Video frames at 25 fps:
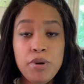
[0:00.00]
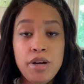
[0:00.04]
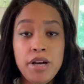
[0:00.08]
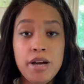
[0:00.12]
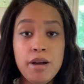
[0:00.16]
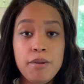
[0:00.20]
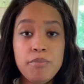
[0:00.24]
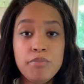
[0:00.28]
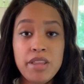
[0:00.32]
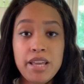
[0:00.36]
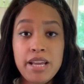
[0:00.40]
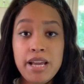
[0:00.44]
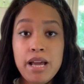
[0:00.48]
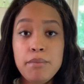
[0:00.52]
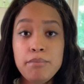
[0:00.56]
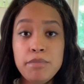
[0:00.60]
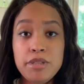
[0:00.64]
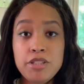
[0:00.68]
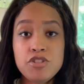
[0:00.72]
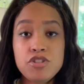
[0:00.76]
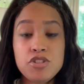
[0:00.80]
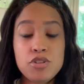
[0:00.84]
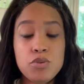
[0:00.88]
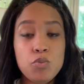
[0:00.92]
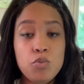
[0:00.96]
But like I
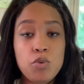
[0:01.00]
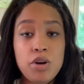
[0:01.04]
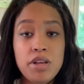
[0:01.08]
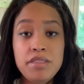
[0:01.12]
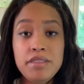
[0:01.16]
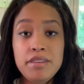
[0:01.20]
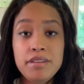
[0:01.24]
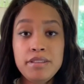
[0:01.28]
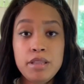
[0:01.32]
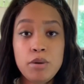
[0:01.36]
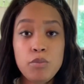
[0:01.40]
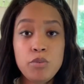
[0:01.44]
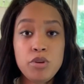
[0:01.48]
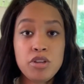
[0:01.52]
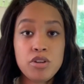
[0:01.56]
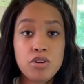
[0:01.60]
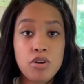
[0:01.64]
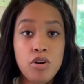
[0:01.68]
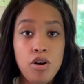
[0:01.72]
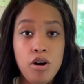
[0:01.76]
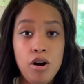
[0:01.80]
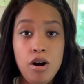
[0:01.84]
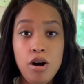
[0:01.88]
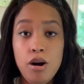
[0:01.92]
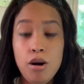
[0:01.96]
mentioned, one thing that we can
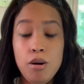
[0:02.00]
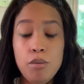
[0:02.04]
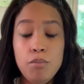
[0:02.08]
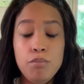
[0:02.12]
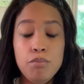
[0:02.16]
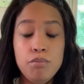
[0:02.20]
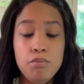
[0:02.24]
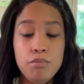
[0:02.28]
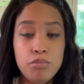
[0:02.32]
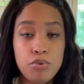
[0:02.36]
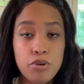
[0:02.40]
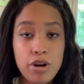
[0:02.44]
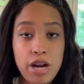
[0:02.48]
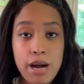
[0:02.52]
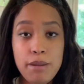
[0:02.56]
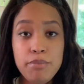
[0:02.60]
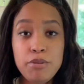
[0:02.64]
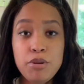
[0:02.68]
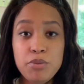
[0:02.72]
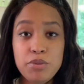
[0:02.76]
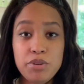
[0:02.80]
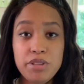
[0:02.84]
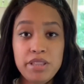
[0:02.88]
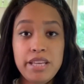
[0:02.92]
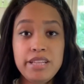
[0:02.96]
all
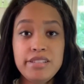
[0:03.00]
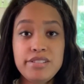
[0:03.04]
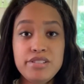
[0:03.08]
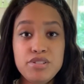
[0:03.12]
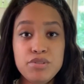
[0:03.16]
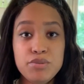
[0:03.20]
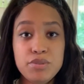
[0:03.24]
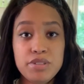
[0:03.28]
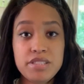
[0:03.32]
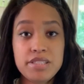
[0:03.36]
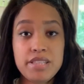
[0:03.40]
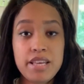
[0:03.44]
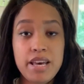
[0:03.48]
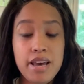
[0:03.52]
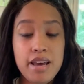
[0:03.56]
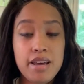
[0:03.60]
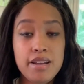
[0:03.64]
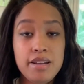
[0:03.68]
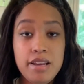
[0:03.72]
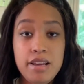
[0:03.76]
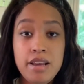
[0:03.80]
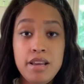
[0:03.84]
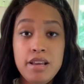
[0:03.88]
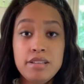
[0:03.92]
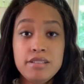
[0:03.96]
probably relate to is
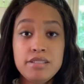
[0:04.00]
that